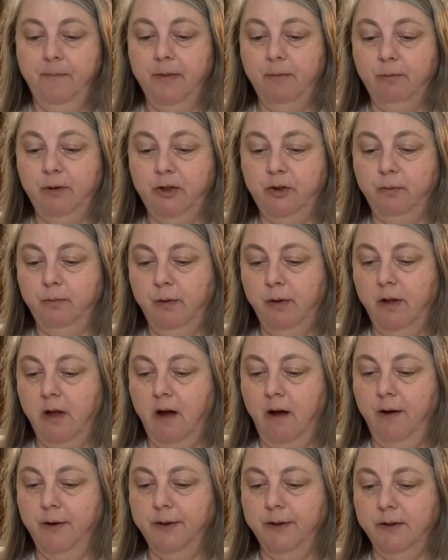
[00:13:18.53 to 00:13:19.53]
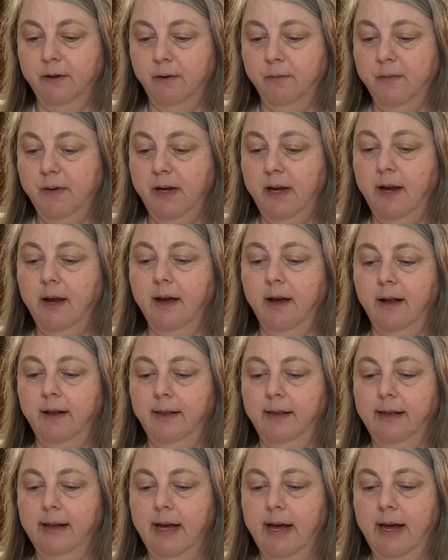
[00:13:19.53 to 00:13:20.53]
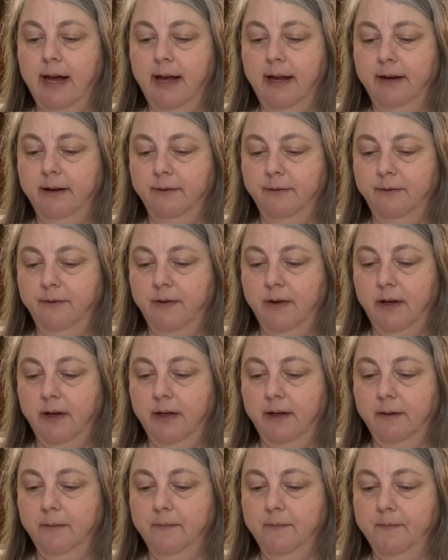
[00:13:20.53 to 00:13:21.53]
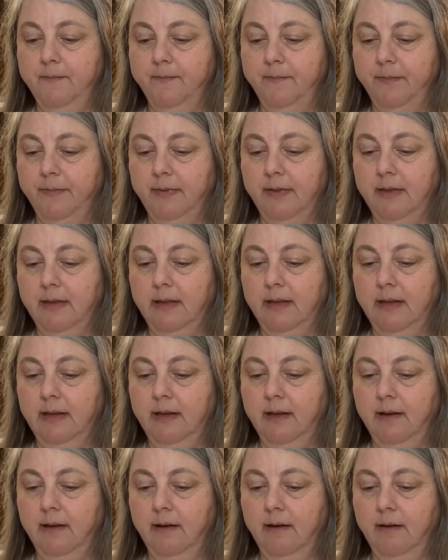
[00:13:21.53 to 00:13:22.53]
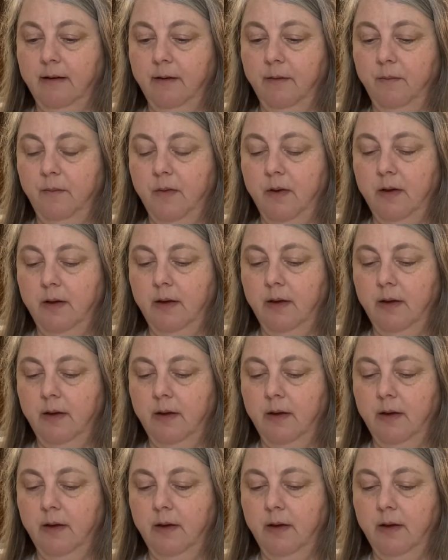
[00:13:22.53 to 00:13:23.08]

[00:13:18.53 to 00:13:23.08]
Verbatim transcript: which will also be a lot of fun. Um,